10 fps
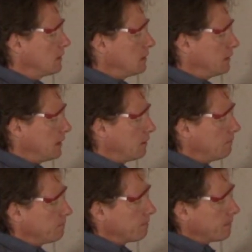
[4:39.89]

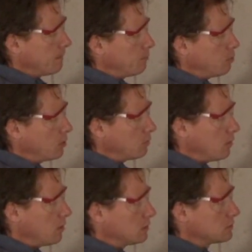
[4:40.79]
Now, poured
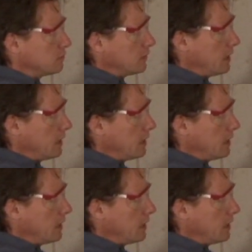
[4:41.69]
walls will